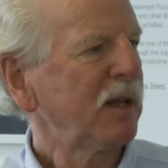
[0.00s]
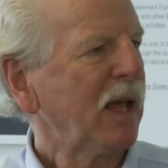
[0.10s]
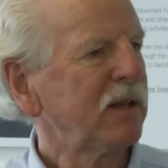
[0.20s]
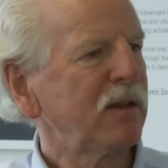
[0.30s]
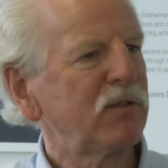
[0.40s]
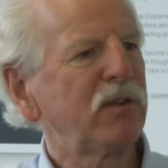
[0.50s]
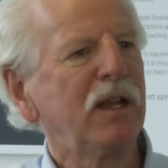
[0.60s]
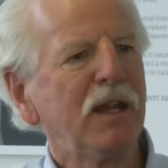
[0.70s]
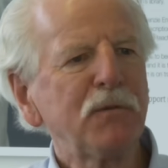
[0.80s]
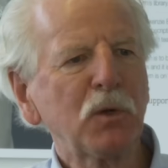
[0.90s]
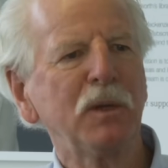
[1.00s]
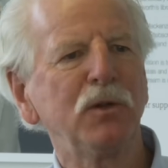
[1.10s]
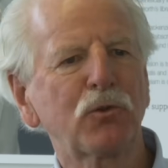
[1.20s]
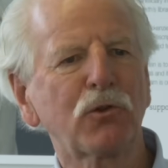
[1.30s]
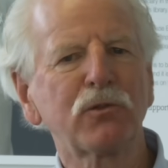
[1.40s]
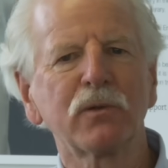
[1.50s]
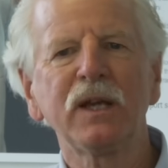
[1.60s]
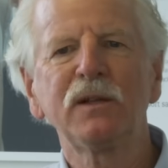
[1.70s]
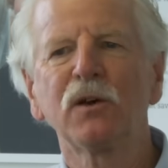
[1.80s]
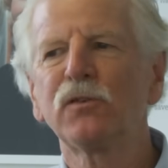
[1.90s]
and that is that if you're in nutritional
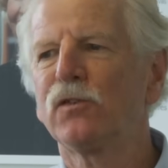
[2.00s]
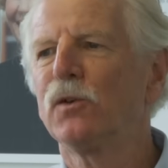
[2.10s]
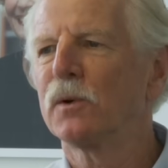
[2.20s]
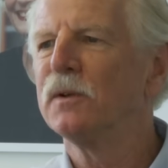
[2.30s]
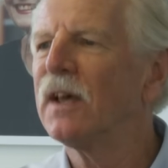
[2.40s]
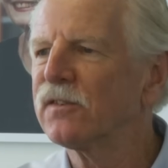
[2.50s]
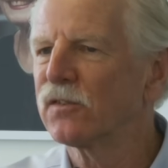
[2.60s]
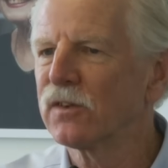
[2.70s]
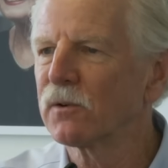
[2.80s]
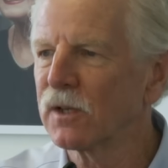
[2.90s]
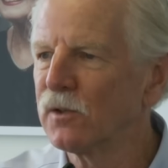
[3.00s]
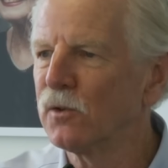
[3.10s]
ketosis, you are necessarily